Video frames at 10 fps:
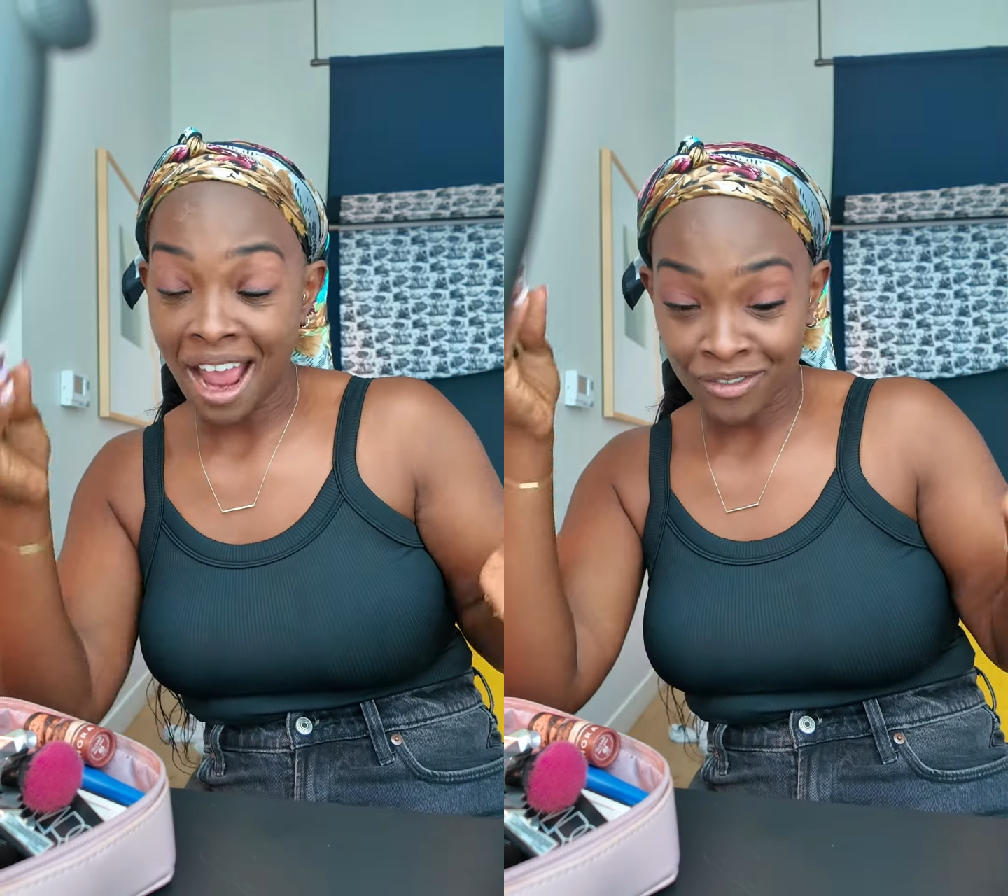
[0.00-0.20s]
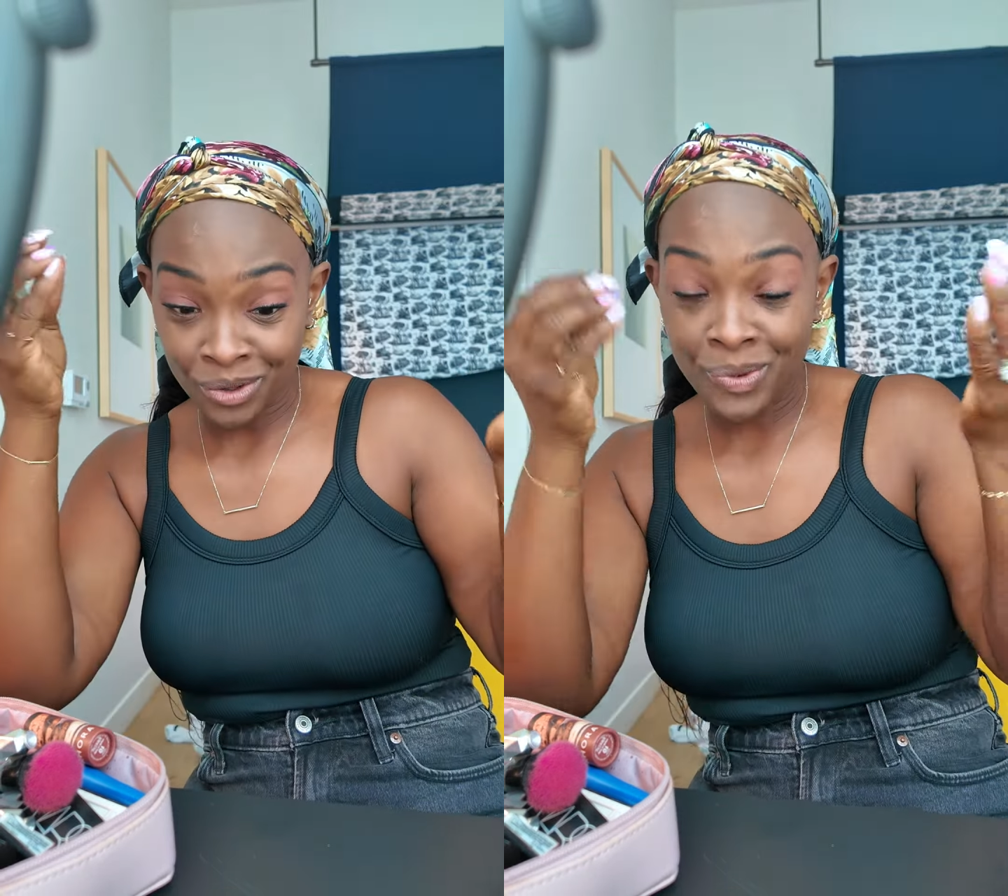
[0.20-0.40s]

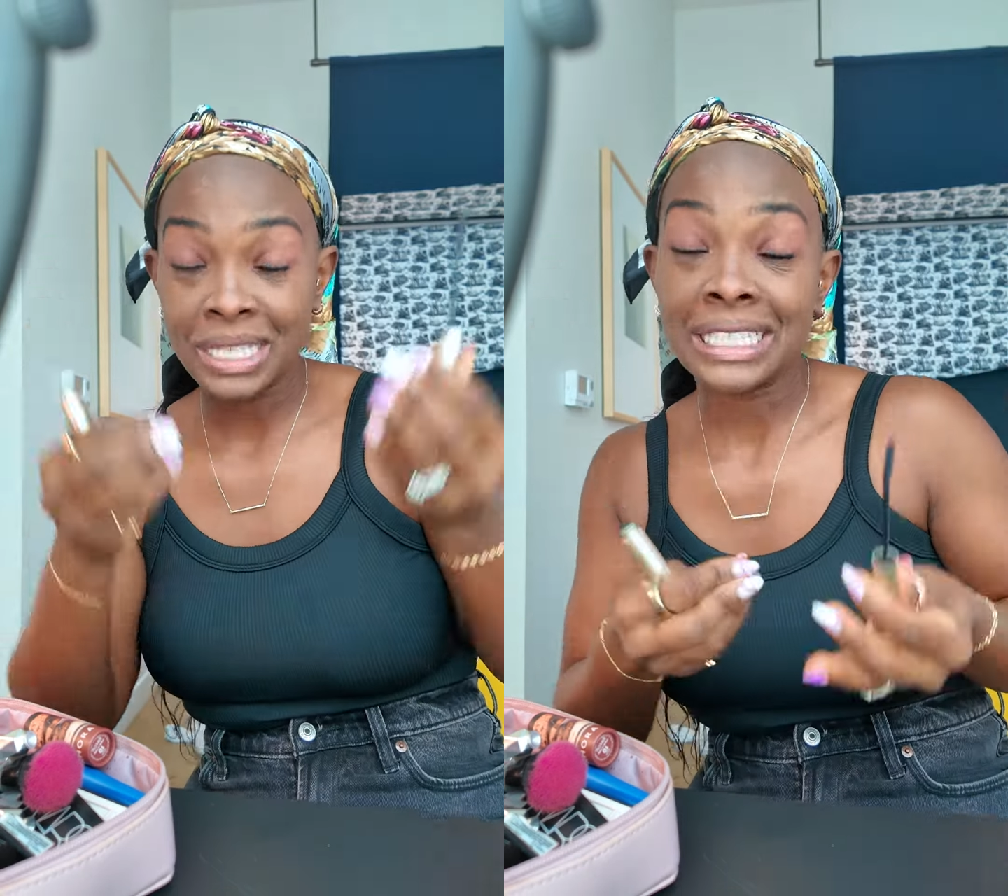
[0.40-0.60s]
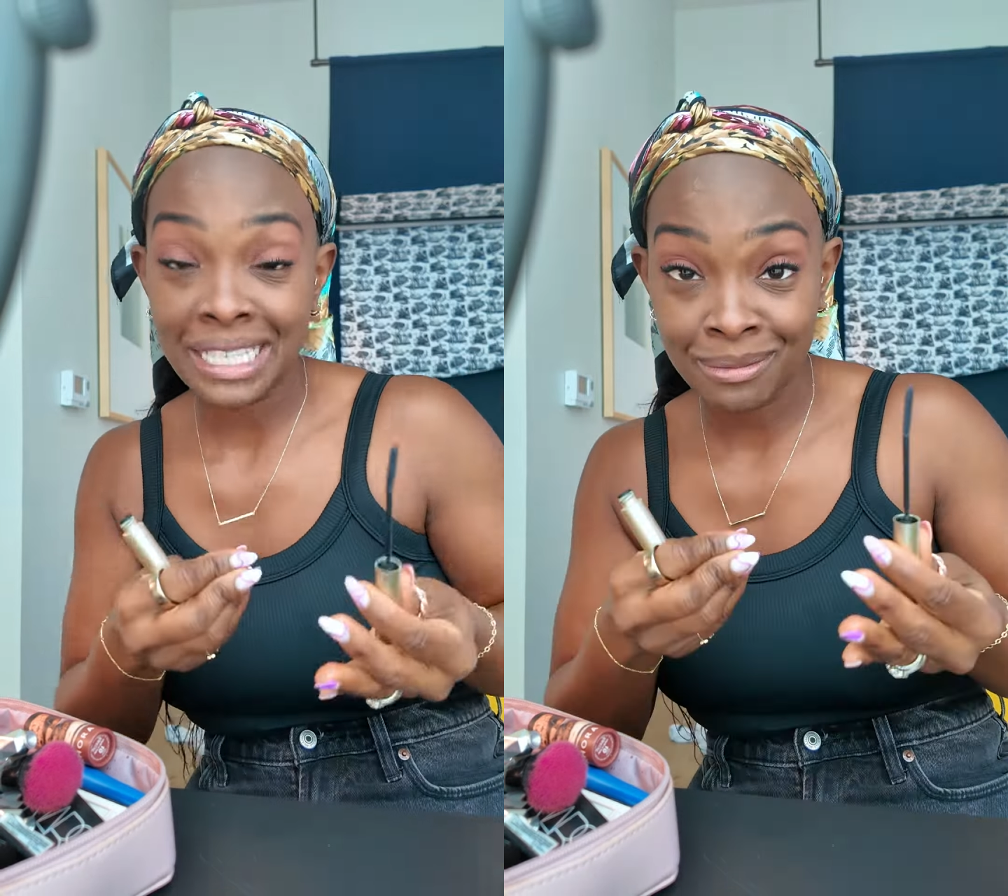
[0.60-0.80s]
after
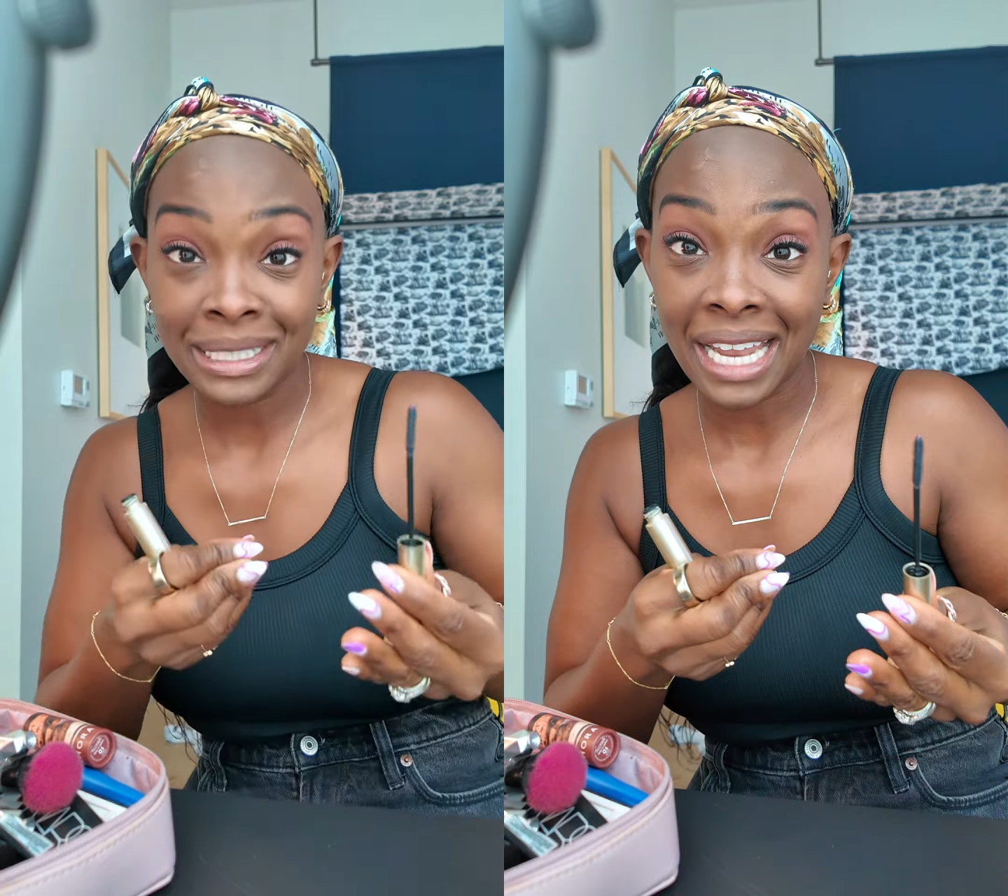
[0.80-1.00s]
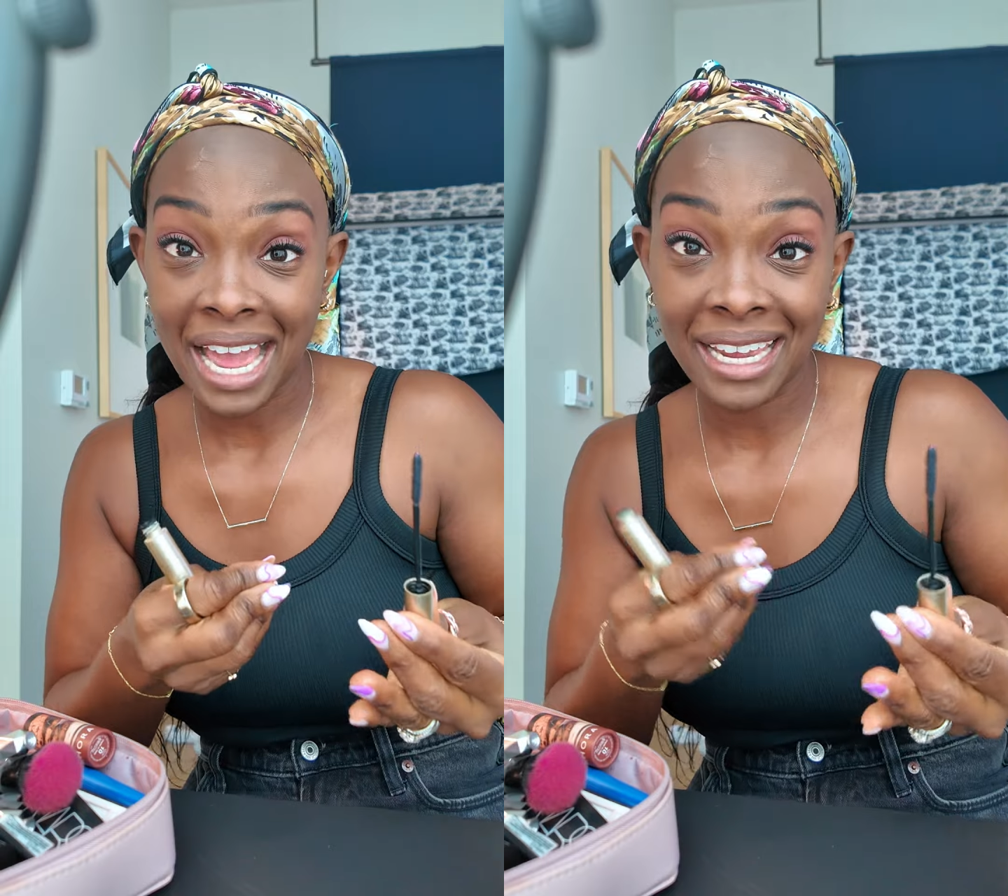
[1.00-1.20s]
what
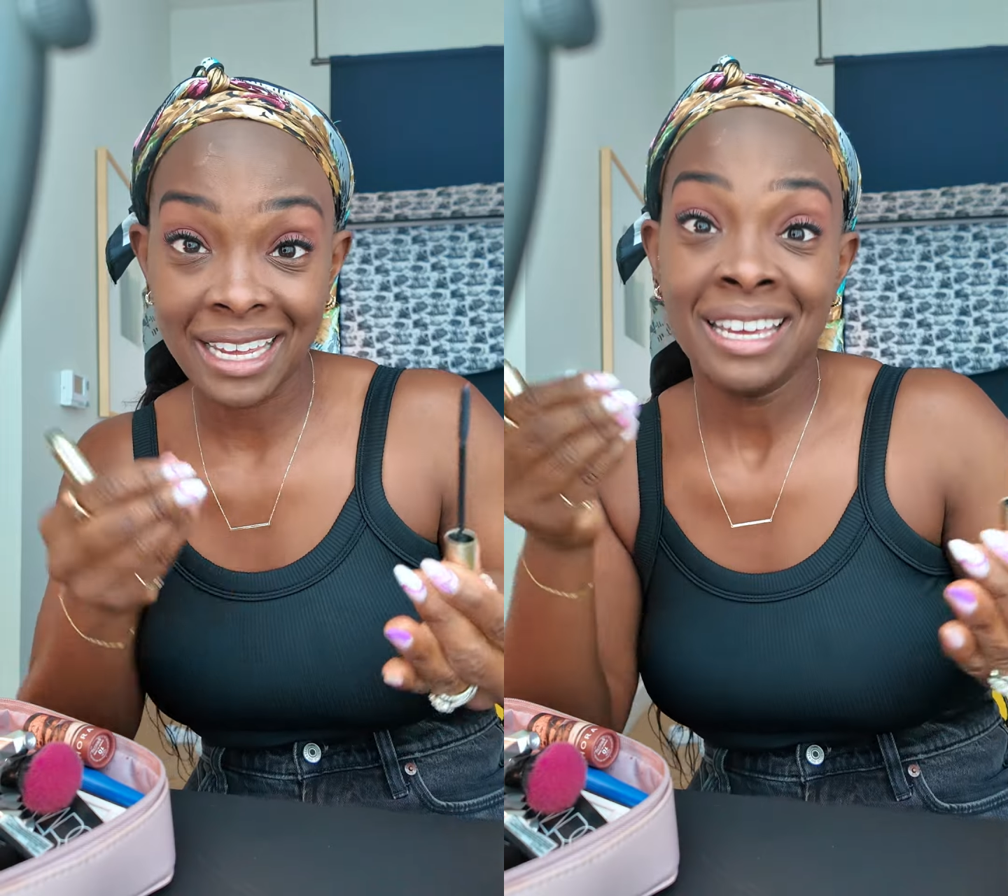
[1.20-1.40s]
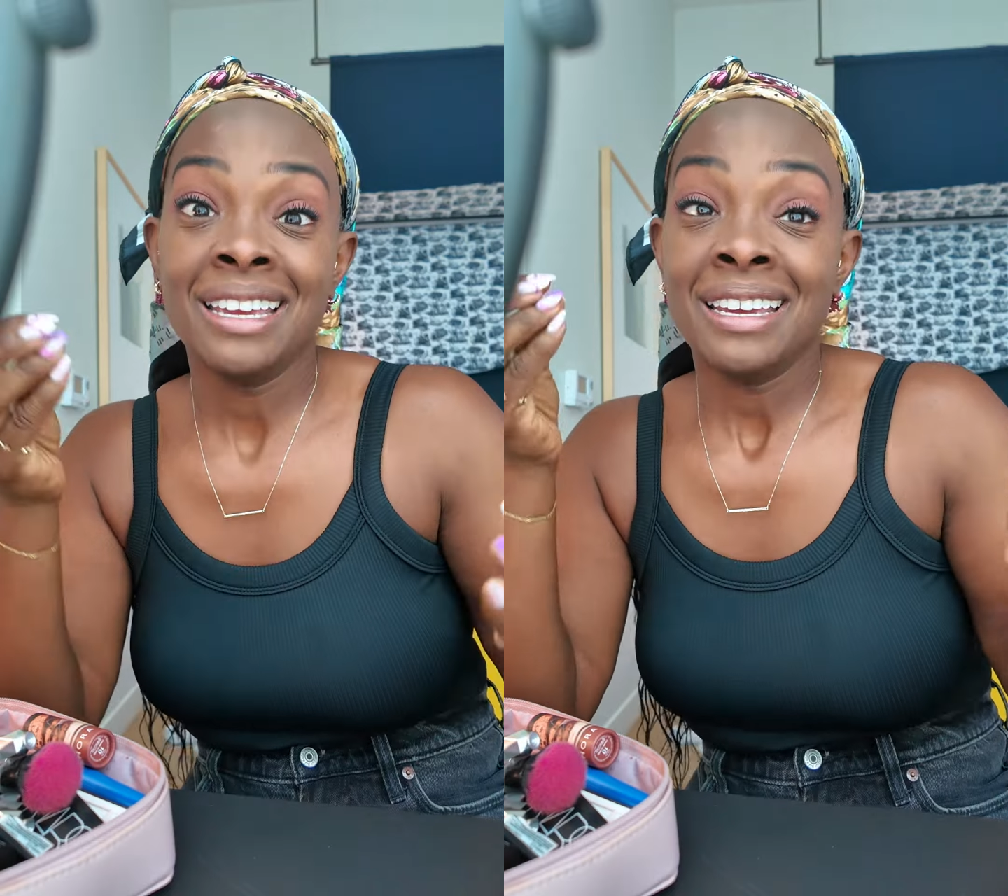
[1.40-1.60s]
seems like